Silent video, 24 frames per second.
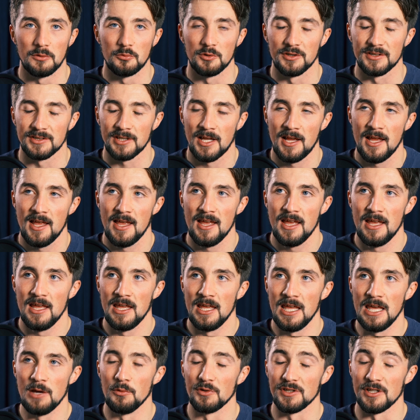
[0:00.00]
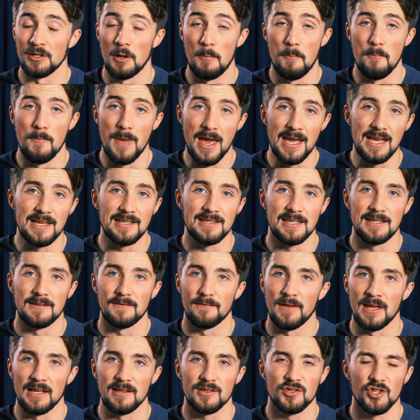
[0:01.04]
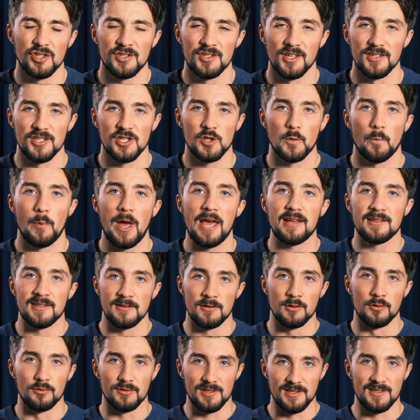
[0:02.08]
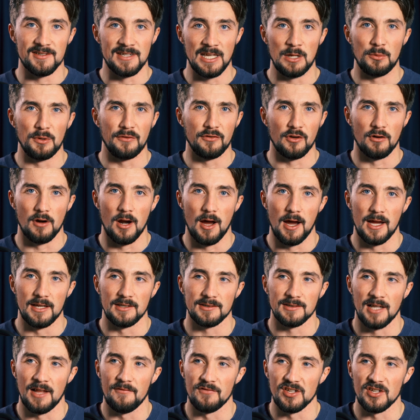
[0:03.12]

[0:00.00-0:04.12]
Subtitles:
It was an amazing thing, just a spectacle to see with your eyes.